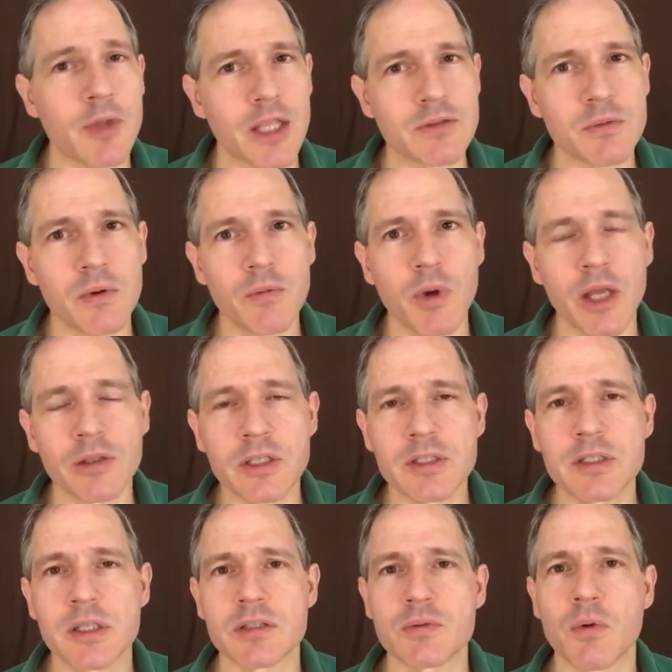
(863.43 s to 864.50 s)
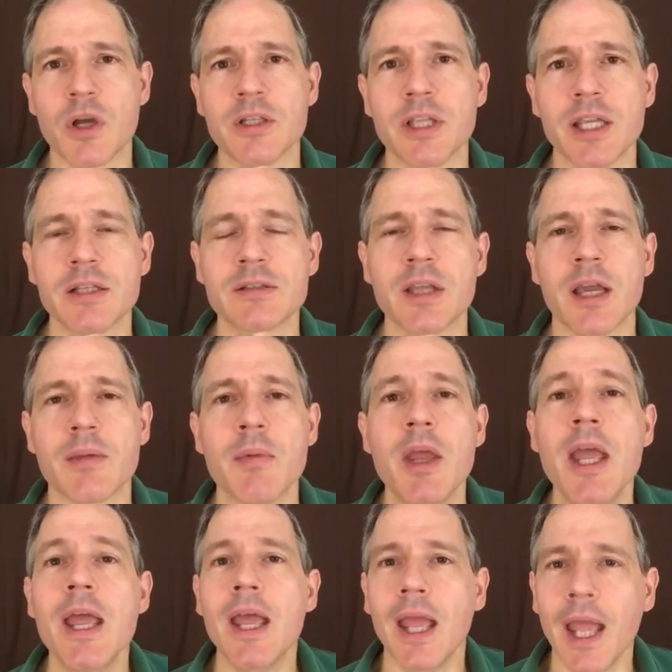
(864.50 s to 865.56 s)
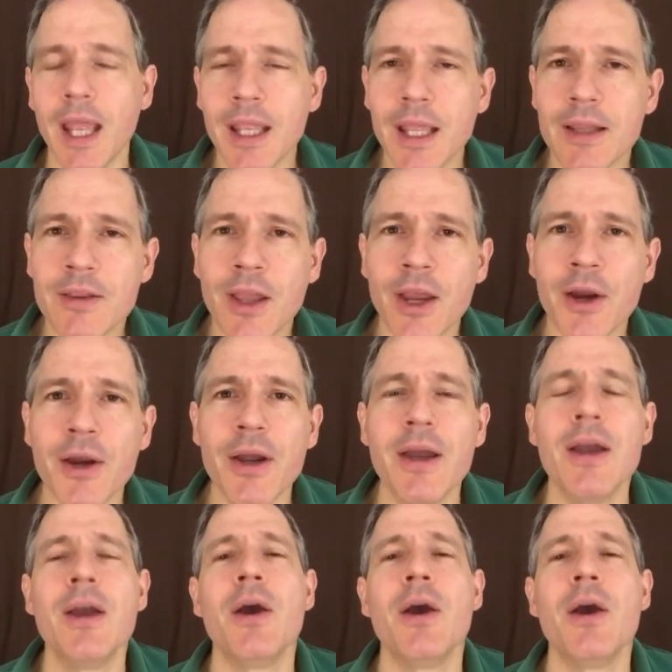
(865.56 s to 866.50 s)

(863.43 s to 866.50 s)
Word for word: That's what wellness is one day at a time. Hang in there.